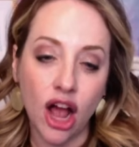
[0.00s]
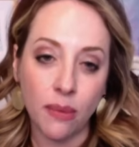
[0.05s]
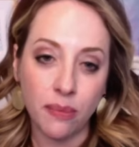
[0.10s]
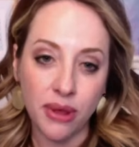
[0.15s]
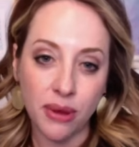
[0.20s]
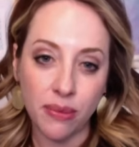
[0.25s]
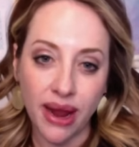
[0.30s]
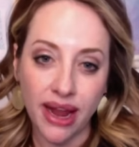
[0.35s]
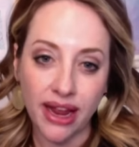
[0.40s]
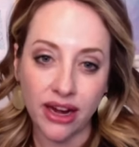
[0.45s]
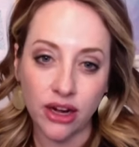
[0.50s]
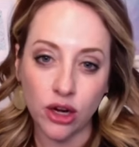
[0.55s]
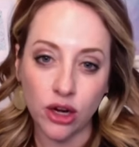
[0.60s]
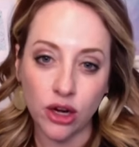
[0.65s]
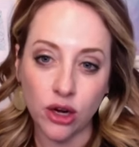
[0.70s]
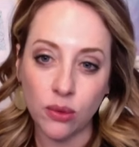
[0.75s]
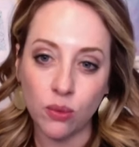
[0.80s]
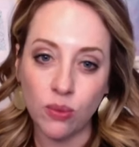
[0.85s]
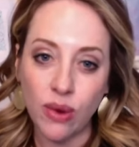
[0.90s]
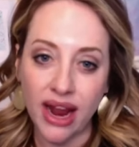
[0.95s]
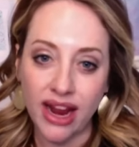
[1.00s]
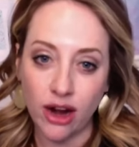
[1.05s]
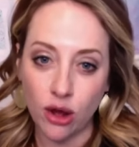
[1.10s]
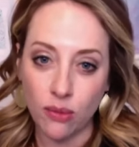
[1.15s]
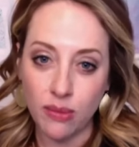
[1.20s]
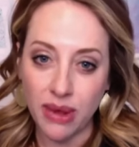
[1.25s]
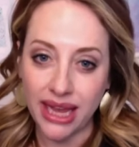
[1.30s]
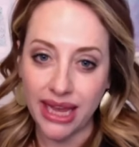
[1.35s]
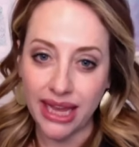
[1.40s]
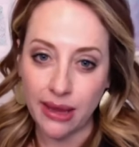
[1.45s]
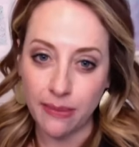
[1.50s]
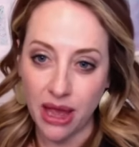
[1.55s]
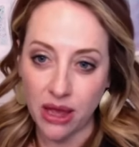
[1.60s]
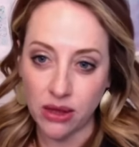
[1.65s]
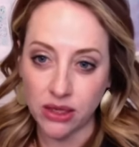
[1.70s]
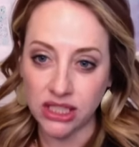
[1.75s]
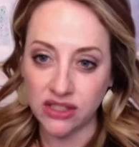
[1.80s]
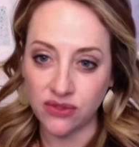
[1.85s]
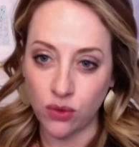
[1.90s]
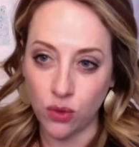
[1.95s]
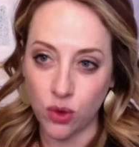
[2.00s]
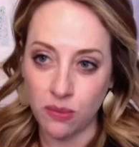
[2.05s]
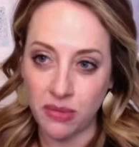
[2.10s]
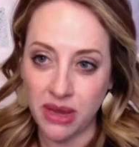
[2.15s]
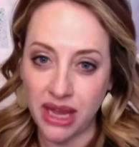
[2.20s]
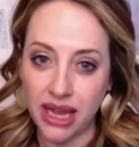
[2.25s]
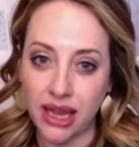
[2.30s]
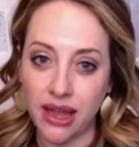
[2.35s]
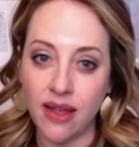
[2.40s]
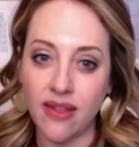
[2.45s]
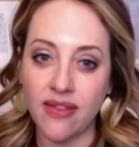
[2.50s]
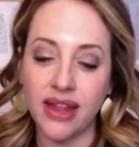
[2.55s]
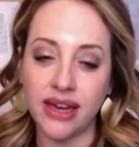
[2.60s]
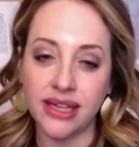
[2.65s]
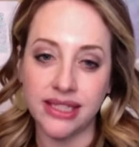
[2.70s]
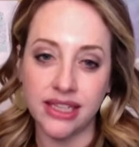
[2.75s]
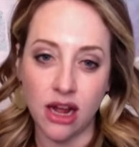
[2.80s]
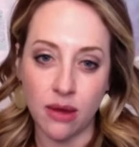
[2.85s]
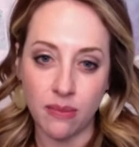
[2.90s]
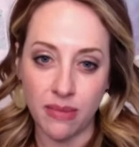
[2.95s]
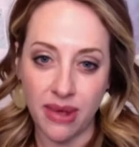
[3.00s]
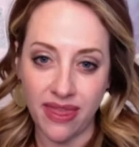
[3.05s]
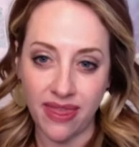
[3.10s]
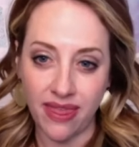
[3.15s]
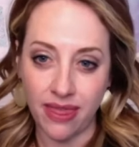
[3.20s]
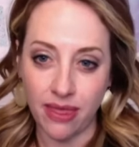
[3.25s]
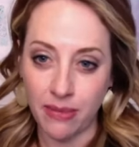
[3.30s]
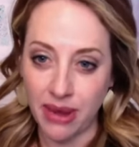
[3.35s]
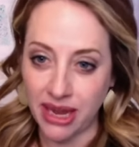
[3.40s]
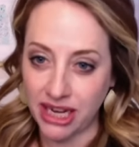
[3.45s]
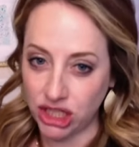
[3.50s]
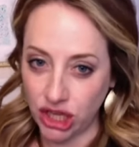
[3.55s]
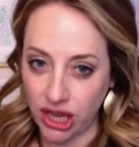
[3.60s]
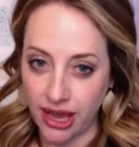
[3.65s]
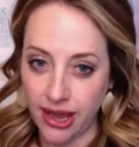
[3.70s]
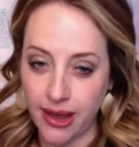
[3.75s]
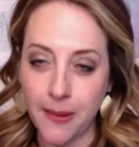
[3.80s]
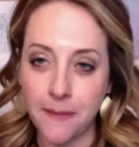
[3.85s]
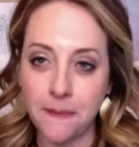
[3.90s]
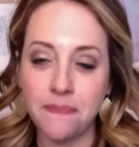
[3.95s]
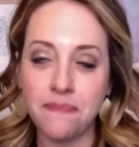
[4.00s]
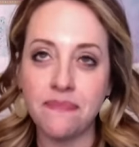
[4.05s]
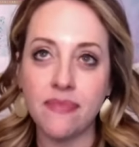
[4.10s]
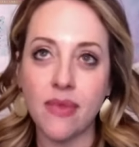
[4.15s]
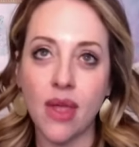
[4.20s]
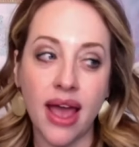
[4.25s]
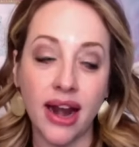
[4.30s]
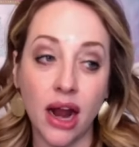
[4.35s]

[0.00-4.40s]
copywriter write all my emails for me. That is not my my jam.